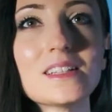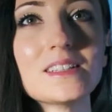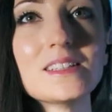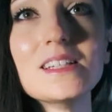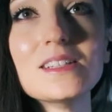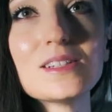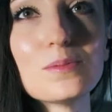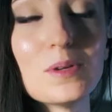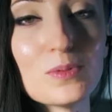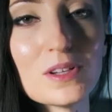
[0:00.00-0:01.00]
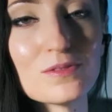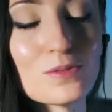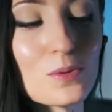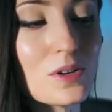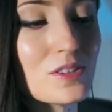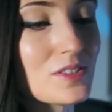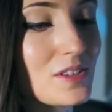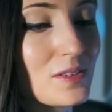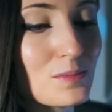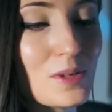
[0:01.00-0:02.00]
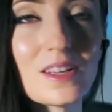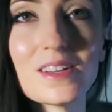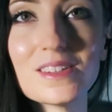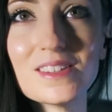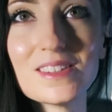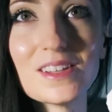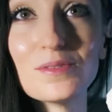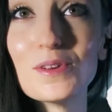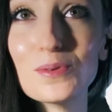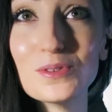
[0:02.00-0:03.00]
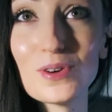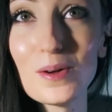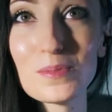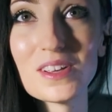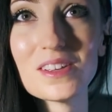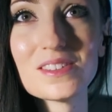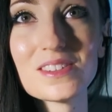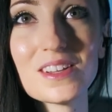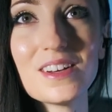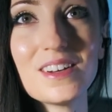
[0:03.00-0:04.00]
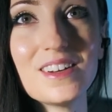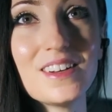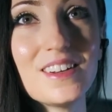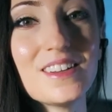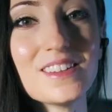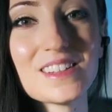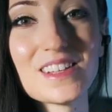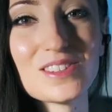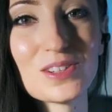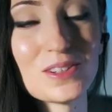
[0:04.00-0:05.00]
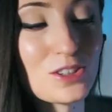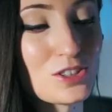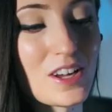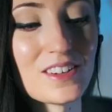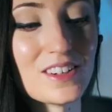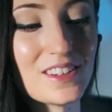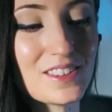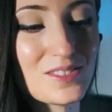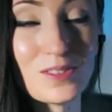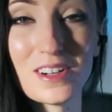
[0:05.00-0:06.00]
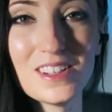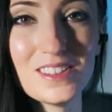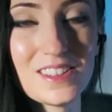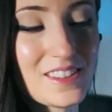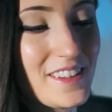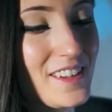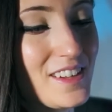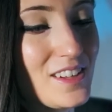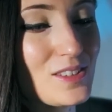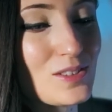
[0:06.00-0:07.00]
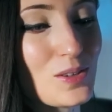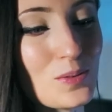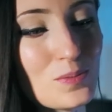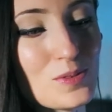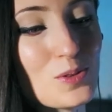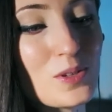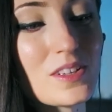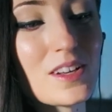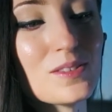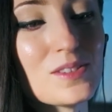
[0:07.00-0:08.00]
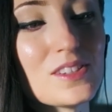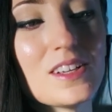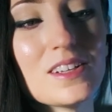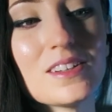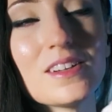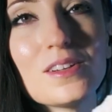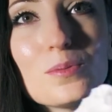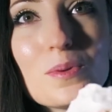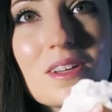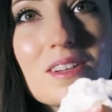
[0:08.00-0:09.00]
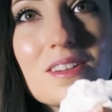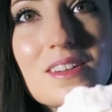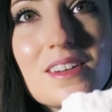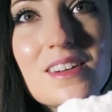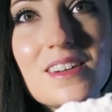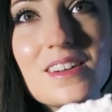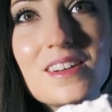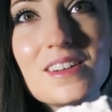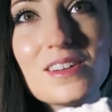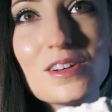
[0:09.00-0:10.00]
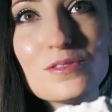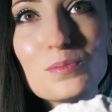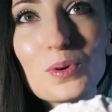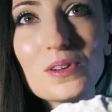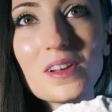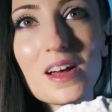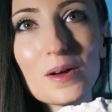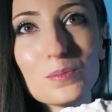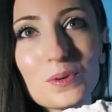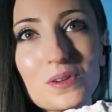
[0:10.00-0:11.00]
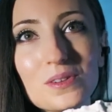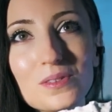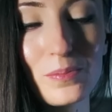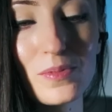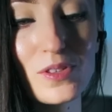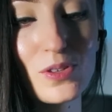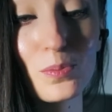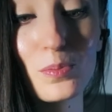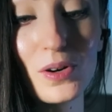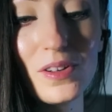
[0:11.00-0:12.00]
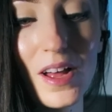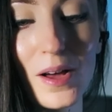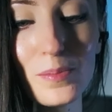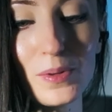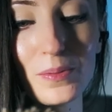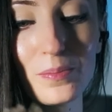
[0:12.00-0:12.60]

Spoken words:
needs to be reinforced, because if you drop this, it's going to shatter, right? So you can kind of see a little bit of burlap. So burlap